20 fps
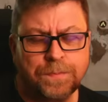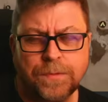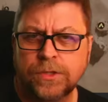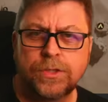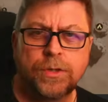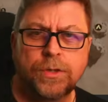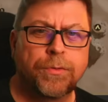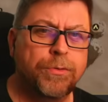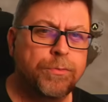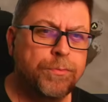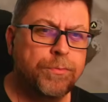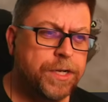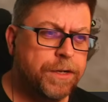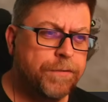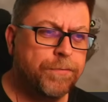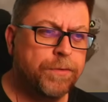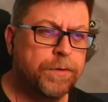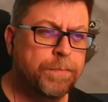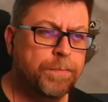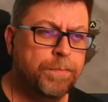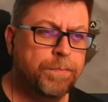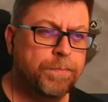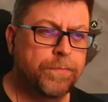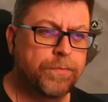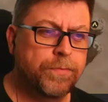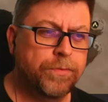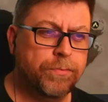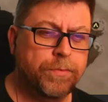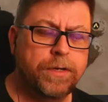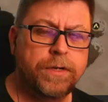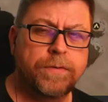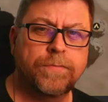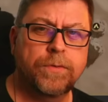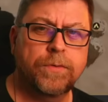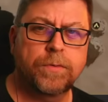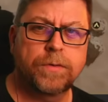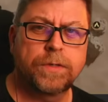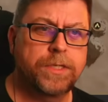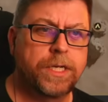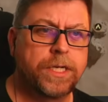So three different
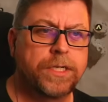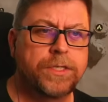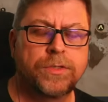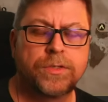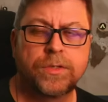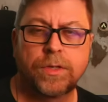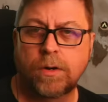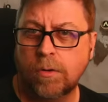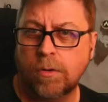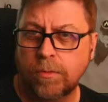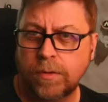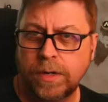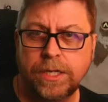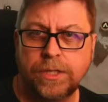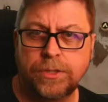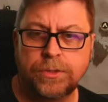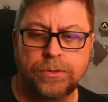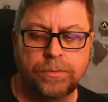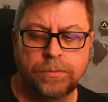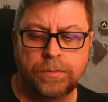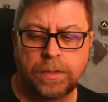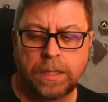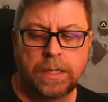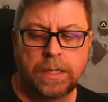organizations that already do